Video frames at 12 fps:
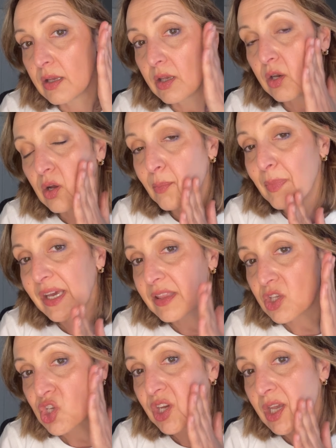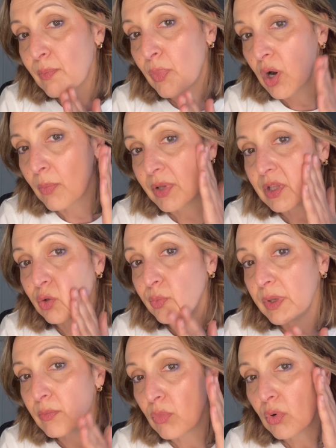you know, make the cheek pop a little
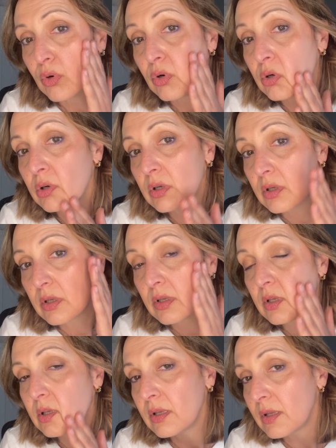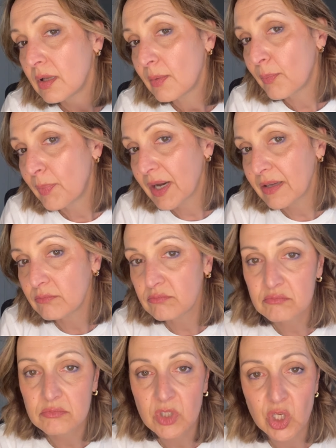bit more, but,
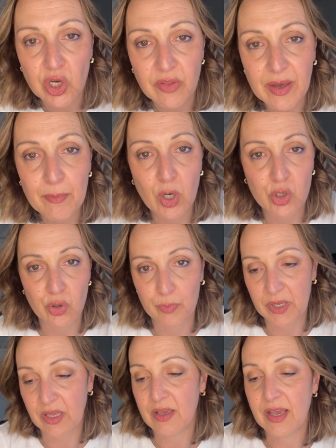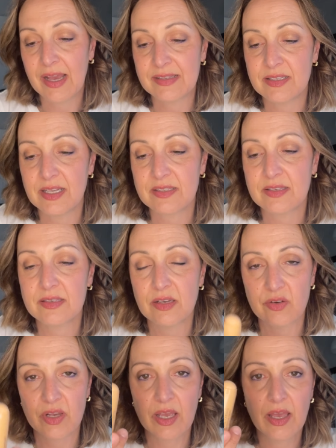you know, that might not be as
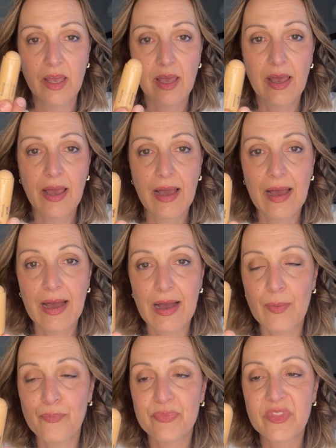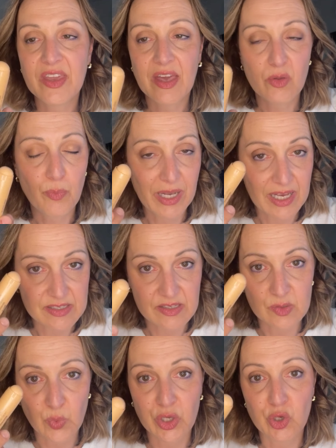necessary. The other
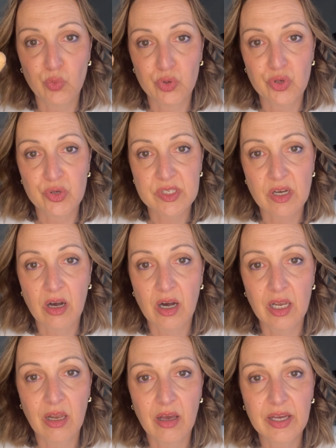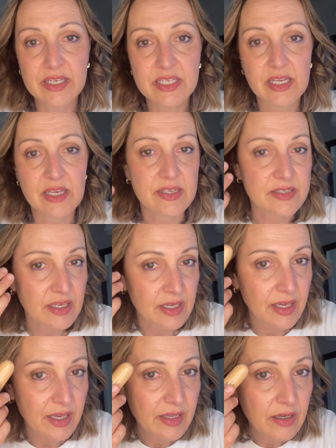places where you would use highlight is,
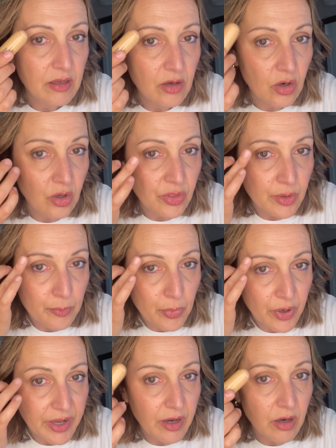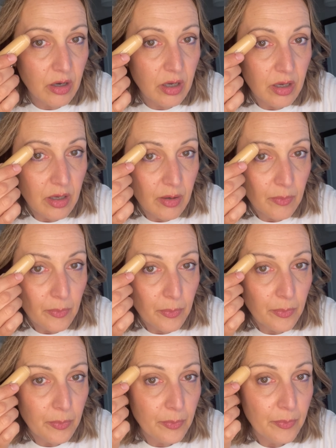again, on the brow,
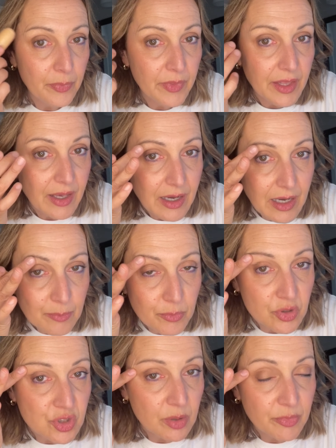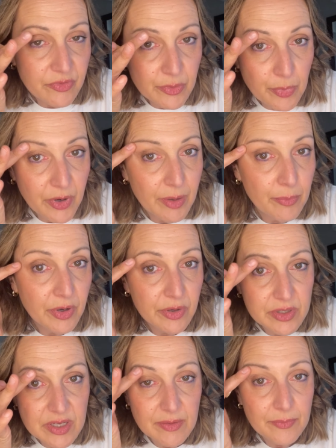up on top of the brow
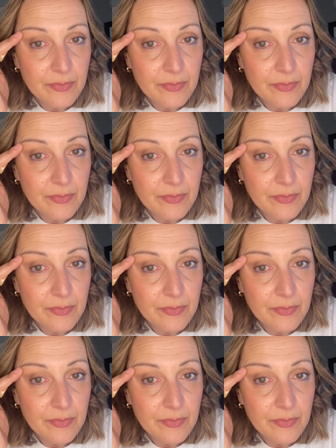bone.